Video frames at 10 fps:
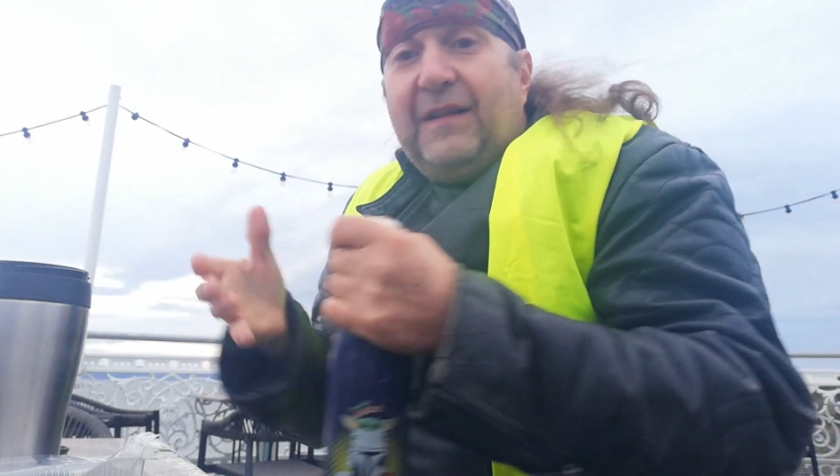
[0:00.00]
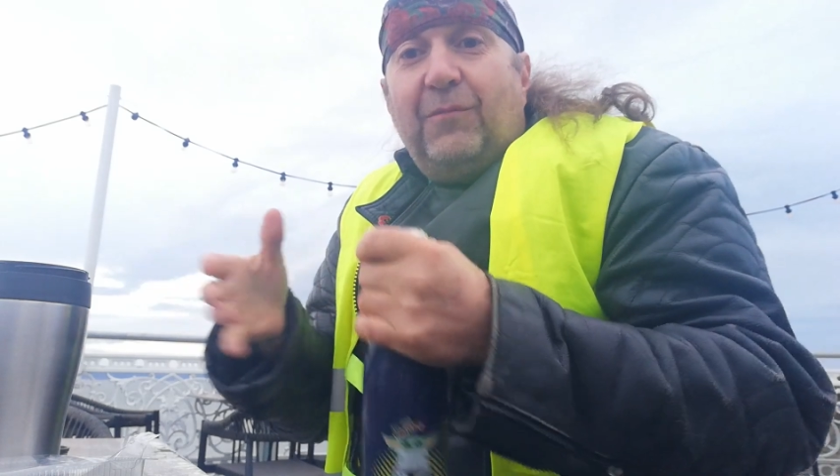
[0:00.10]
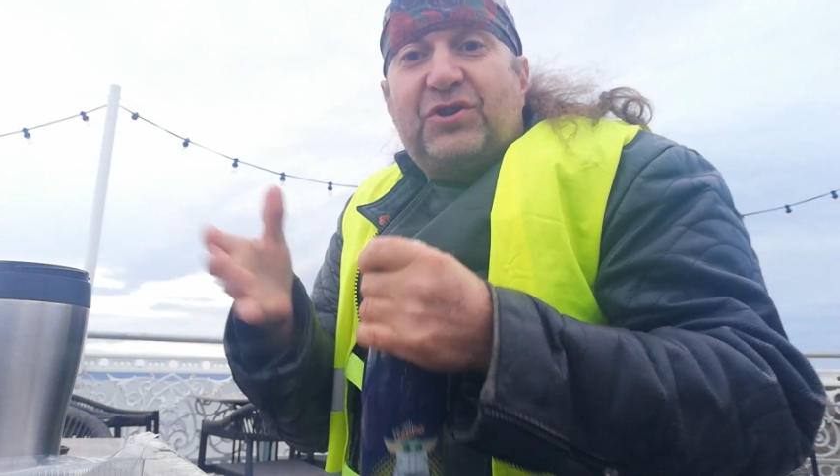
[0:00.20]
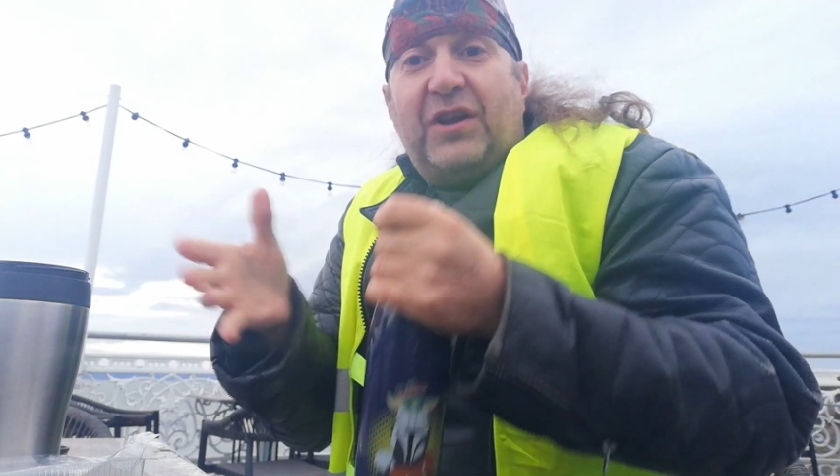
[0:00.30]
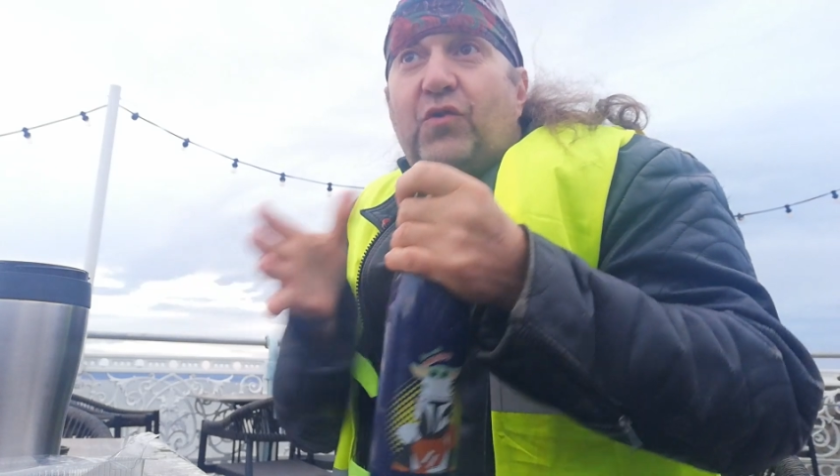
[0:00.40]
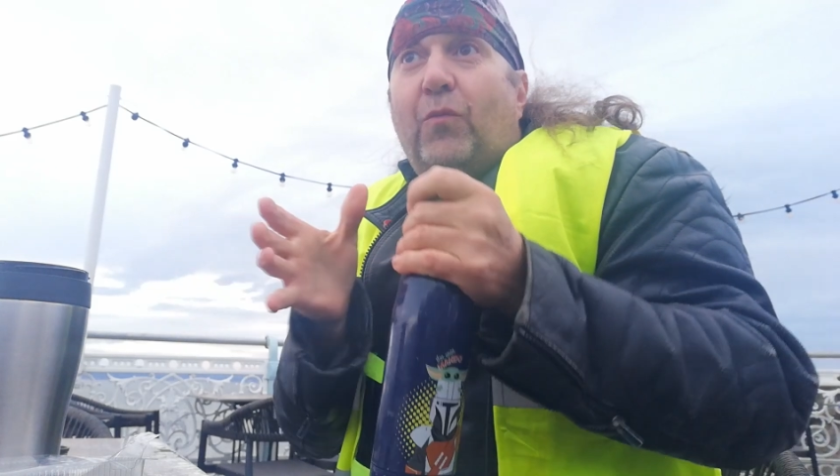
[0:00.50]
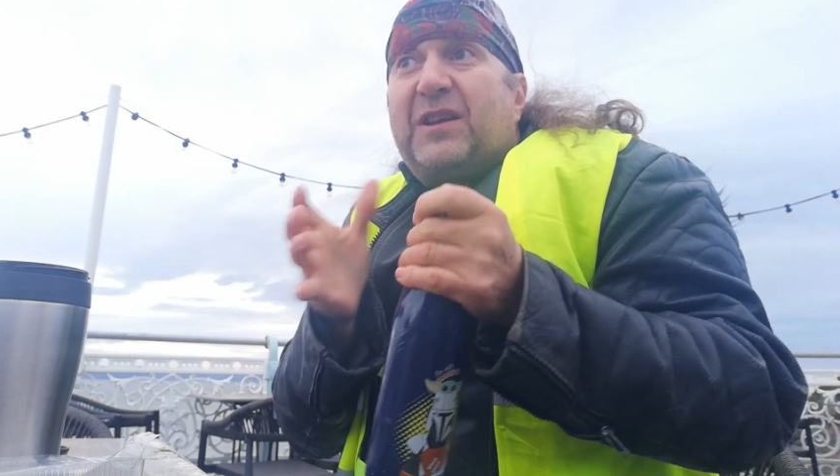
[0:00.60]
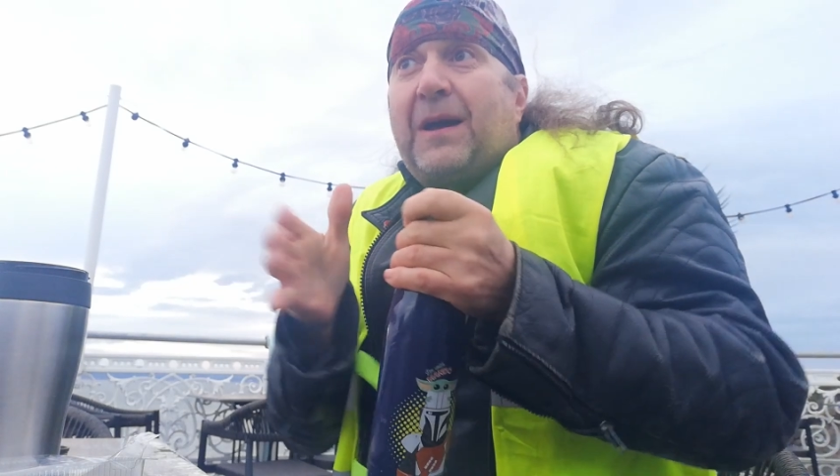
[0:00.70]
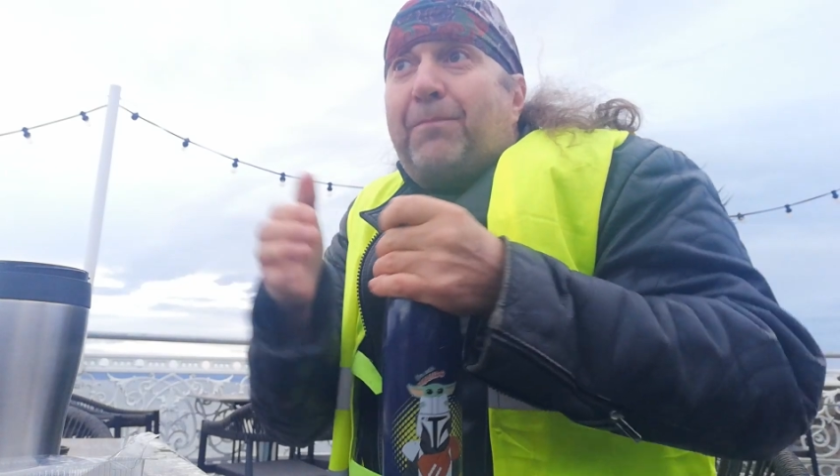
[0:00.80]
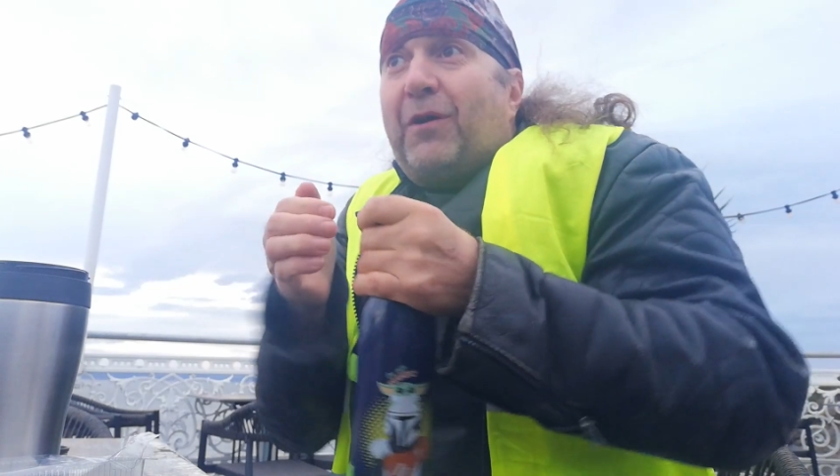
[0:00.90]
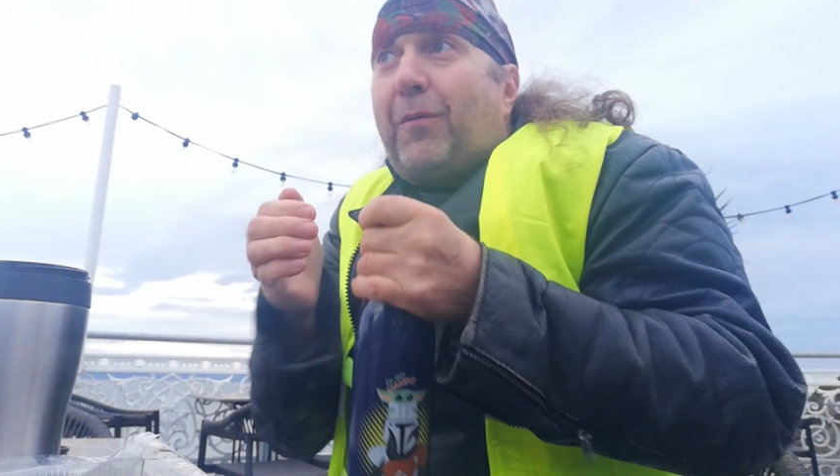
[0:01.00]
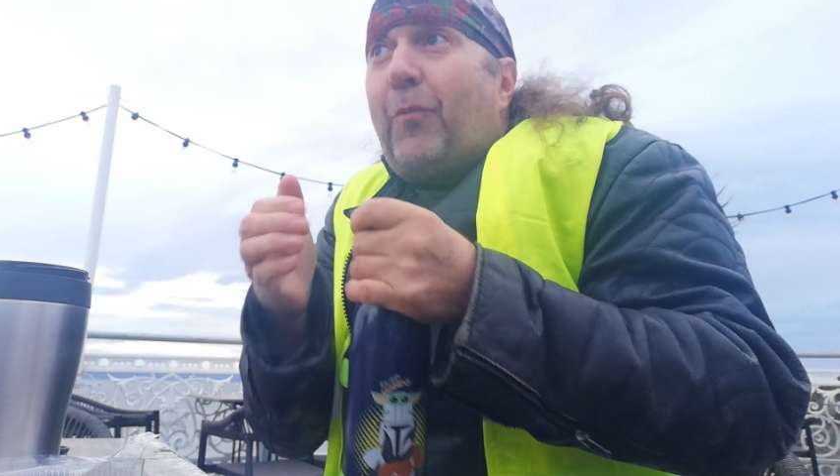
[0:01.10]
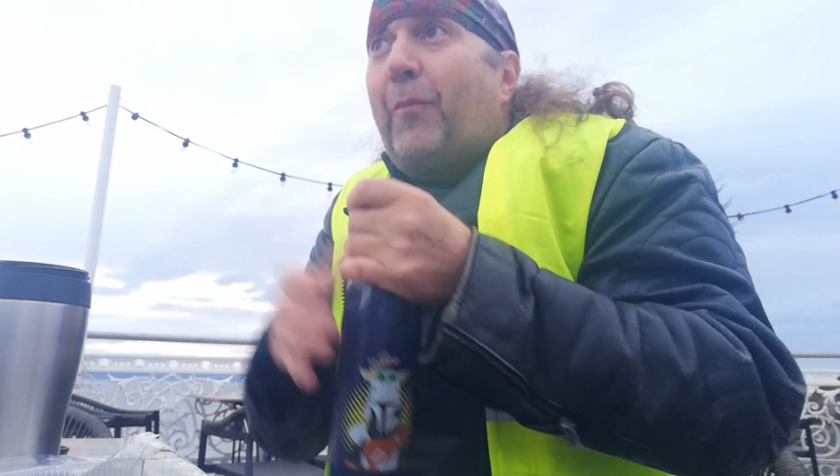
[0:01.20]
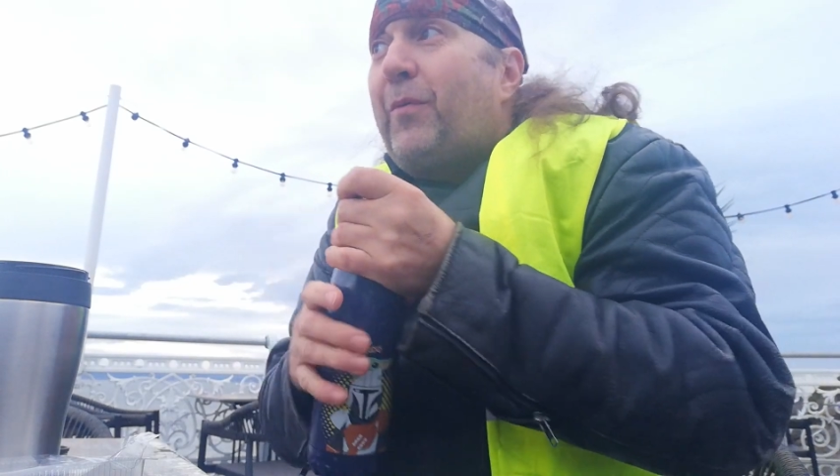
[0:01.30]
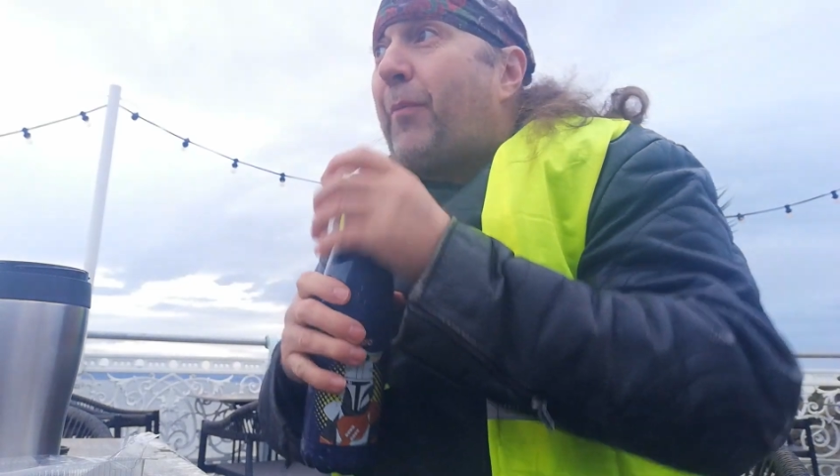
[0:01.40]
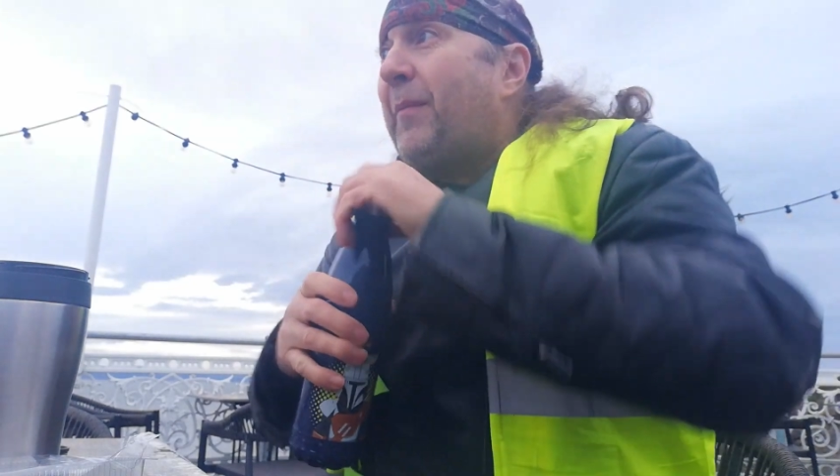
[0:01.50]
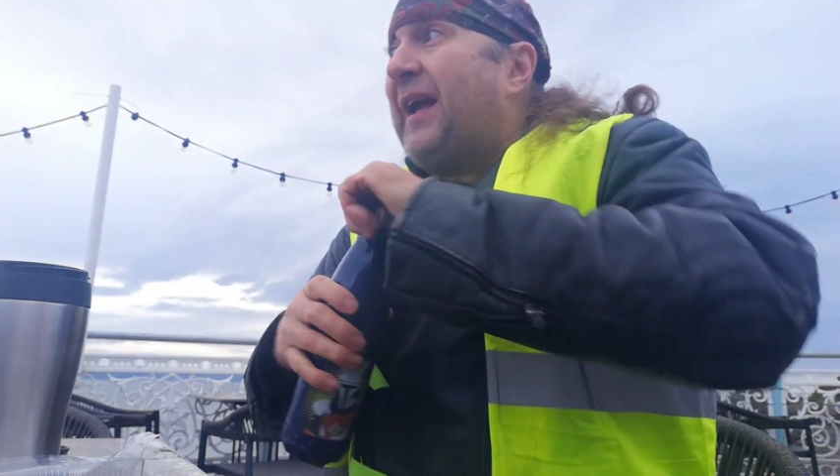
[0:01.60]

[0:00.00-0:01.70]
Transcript: wish I had a normal cup now. Put